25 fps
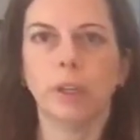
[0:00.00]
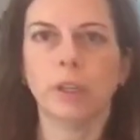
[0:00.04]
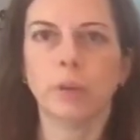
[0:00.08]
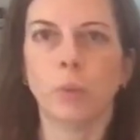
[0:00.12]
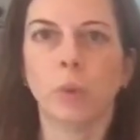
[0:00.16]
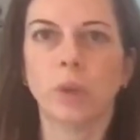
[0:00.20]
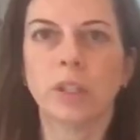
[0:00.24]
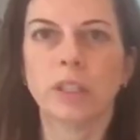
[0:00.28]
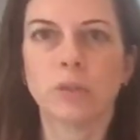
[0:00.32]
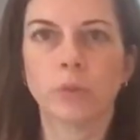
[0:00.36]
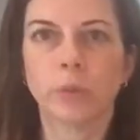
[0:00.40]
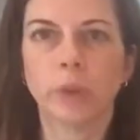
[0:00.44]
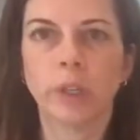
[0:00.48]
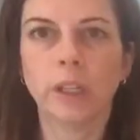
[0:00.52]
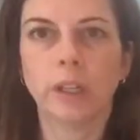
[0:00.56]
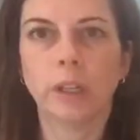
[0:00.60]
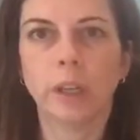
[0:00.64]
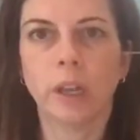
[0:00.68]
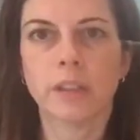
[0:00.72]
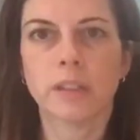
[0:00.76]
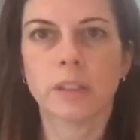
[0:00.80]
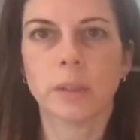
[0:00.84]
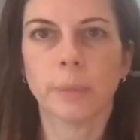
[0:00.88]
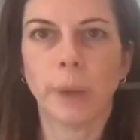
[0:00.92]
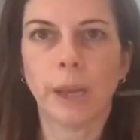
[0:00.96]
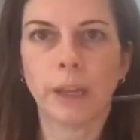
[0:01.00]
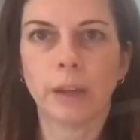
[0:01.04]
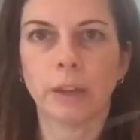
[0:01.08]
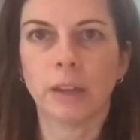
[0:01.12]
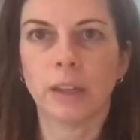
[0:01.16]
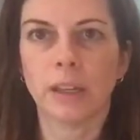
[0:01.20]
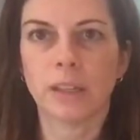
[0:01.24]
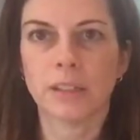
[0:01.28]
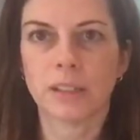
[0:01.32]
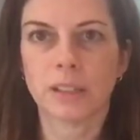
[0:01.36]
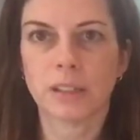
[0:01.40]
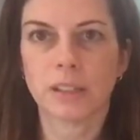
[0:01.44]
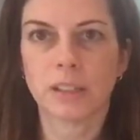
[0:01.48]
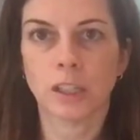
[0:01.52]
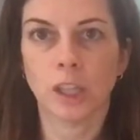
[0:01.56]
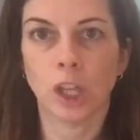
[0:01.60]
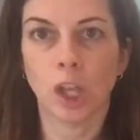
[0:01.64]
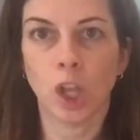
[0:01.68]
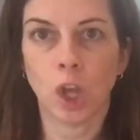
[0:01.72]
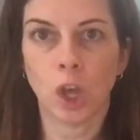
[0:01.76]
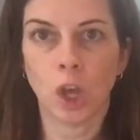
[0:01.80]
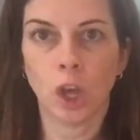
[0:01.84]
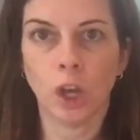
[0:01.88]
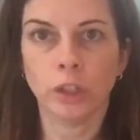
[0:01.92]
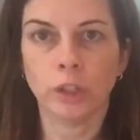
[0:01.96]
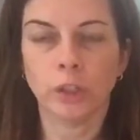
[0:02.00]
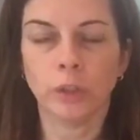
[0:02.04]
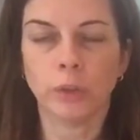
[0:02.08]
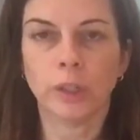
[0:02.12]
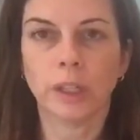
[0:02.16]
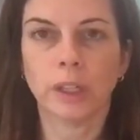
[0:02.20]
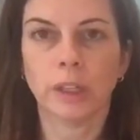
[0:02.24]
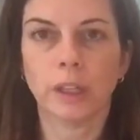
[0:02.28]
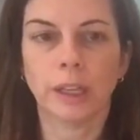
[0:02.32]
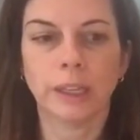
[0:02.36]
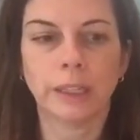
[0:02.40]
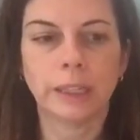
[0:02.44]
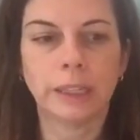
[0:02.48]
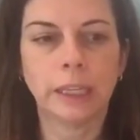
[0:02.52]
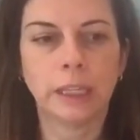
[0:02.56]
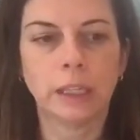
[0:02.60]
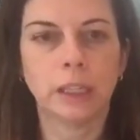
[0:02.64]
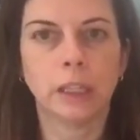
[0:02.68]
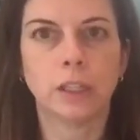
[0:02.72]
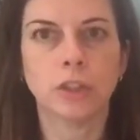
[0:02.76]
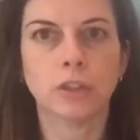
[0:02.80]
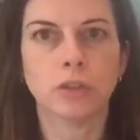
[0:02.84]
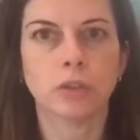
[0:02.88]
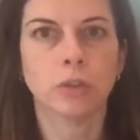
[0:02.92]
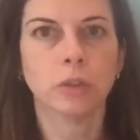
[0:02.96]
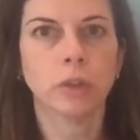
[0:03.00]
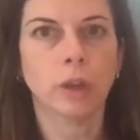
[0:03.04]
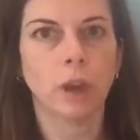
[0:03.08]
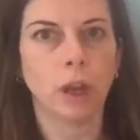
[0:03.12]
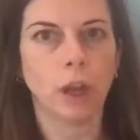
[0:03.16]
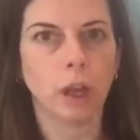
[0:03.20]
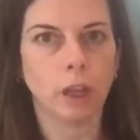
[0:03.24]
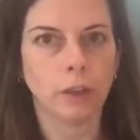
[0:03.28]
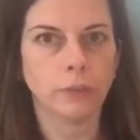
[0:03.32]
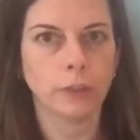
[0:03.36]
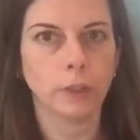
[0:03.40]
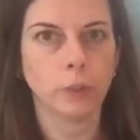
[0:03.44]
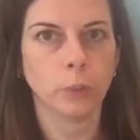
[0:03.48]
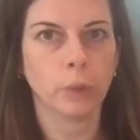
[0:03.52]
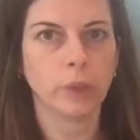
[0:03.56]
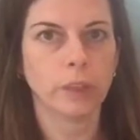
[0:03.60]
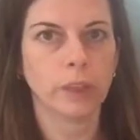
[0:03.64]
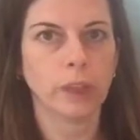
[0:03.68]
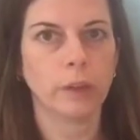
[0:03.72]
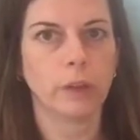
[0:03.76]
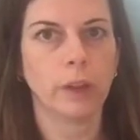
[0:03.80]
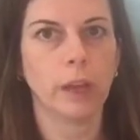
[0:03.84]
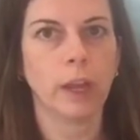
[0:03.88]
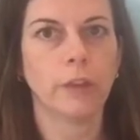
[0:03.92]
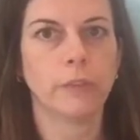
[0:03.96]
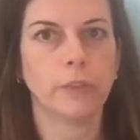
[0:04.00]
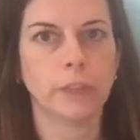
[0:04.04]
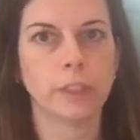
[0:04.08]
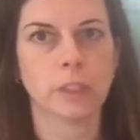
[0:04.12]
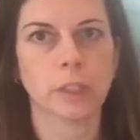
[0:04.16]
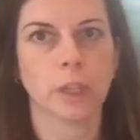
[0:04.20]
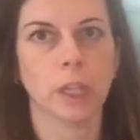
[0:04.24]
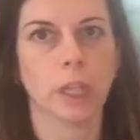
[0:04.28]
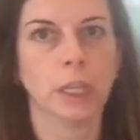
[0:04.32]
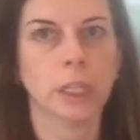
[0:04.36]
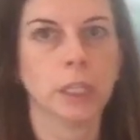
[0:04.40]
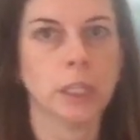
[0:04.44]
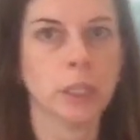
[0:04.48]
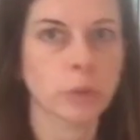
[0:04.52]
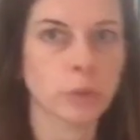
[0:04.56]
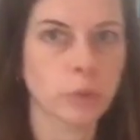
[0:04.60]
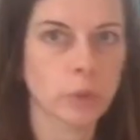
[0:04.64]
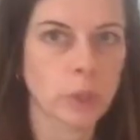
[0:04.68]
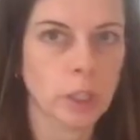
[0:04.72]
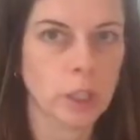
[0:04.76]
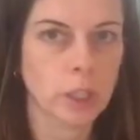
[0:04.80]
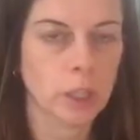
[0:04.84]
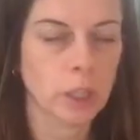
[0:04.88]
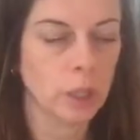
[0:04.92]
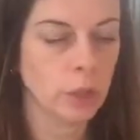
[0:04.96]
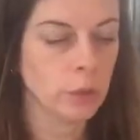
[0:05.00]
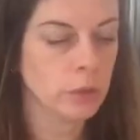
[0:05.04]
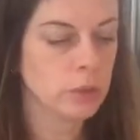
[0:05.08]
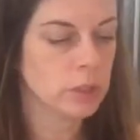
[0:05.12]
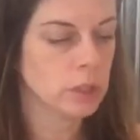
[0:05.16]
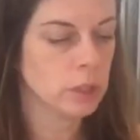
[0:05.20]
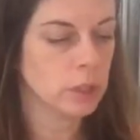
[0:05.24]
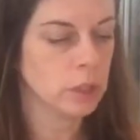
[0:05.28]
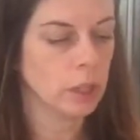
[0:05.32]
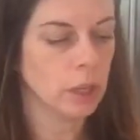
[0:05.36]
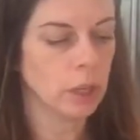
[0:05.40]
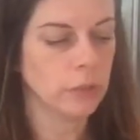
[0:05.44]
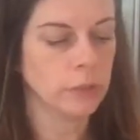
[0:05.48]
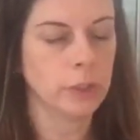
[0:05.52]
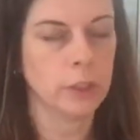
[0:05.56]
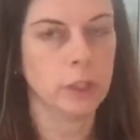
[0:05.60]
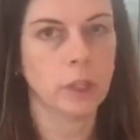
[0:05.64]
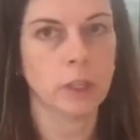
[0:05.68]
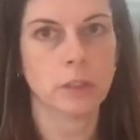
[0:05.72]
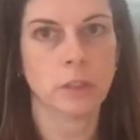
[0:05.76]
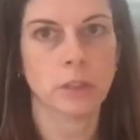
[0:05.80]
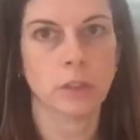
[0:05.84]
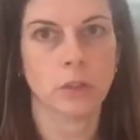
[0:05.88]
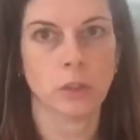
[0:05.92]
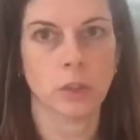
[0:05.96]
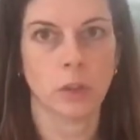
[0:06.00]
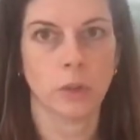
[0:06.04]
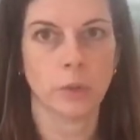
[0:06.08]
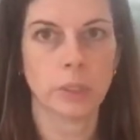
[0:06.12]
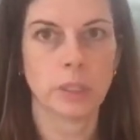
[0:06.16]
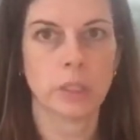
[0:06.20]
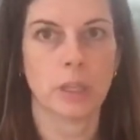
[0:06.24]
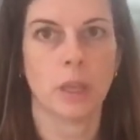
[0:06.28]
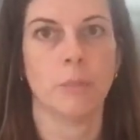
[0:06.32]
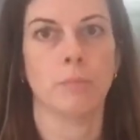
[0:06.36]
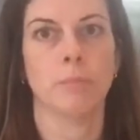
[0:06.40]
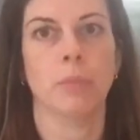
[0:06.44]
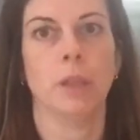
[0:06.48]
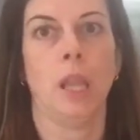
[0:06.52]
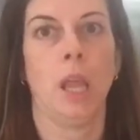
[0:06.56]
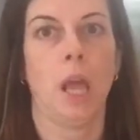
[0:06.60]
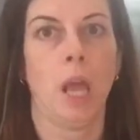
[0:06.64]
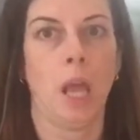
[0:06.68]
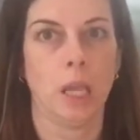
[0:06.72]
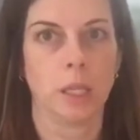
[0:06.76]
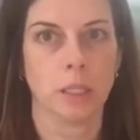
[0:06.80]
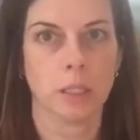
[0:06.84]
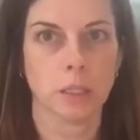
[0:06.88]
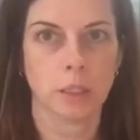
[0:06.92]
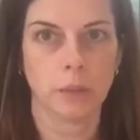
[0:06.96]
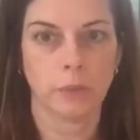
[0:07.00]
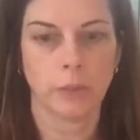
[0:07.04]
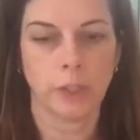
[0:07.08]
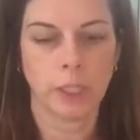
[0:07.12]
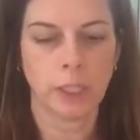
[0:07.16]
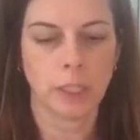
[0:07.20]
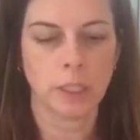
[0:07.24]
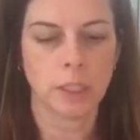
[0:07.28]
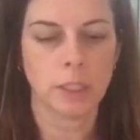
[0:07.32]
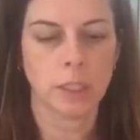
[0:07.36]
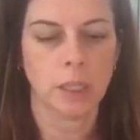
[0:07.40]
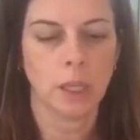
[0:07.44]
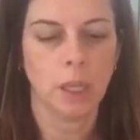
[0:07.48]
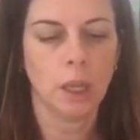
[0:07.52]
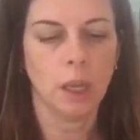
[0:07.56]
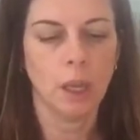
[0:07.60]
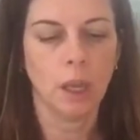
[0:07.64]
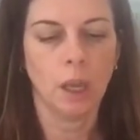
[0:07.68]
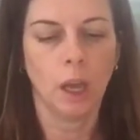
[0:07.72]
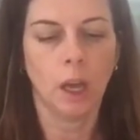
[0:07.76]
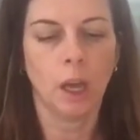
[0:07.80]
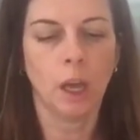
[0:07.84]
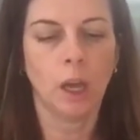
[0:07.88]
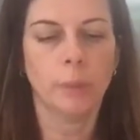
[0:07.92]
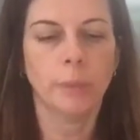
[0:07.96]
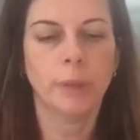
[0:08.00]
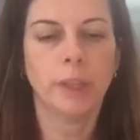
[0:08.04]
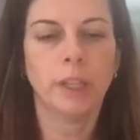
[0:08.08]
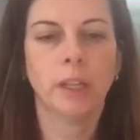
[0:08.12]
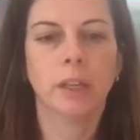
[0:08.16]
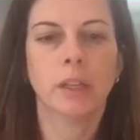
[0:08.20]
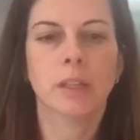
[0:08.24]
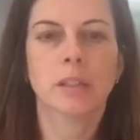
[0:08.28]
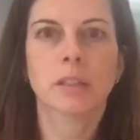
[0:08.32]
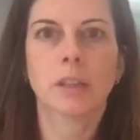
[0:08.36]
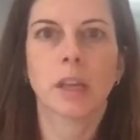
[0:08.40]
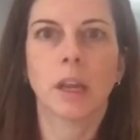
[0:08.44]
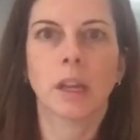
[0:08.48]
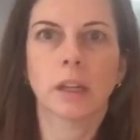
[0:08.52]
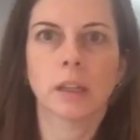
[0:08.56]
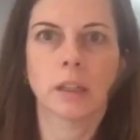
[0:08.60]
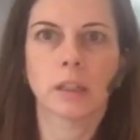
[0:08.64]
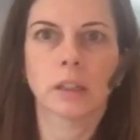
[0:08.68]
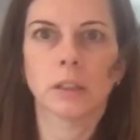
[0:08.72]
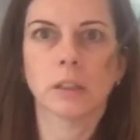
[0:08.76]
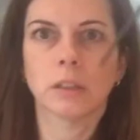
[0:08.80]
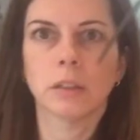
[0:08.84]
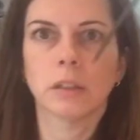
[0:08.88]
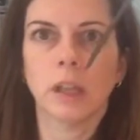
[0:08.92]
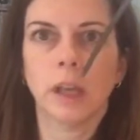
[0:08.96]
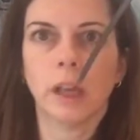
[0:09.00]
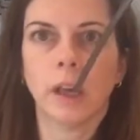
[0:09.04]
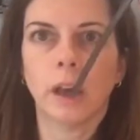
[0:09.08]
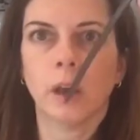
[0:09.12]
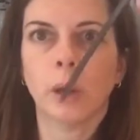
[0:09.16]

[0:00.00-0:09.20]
what's really nice about it is it's long. You can like get into the oven without having to like get really close to the oven, because there's always that blast of heat. And then it's got a little